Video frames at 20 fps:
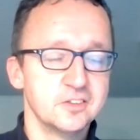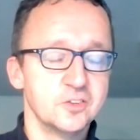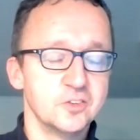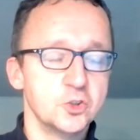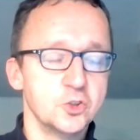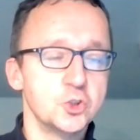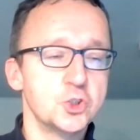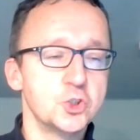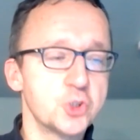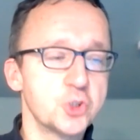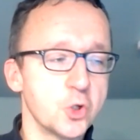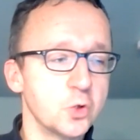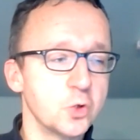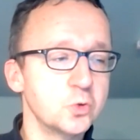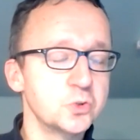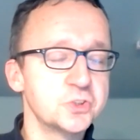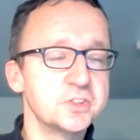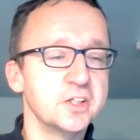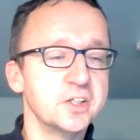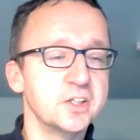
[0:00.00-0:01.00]

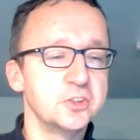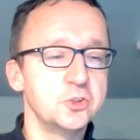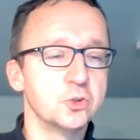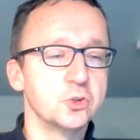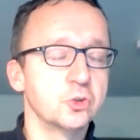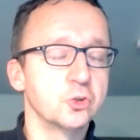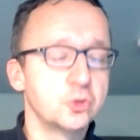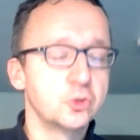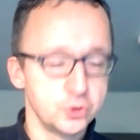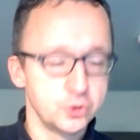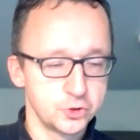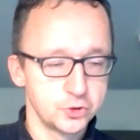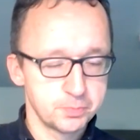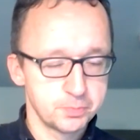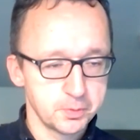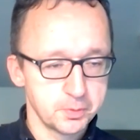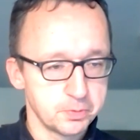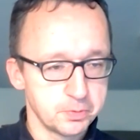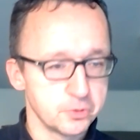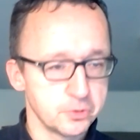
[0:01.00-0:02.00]
shows that you're a good
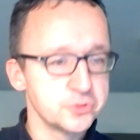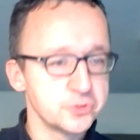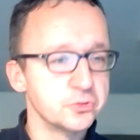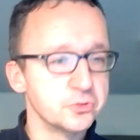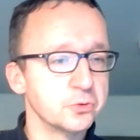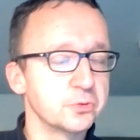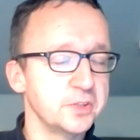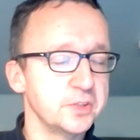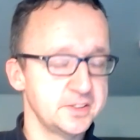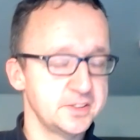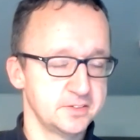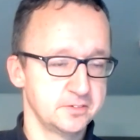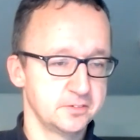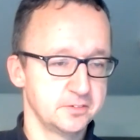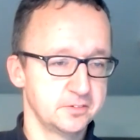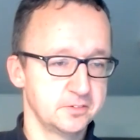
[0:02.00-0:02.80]
proportional reasoner.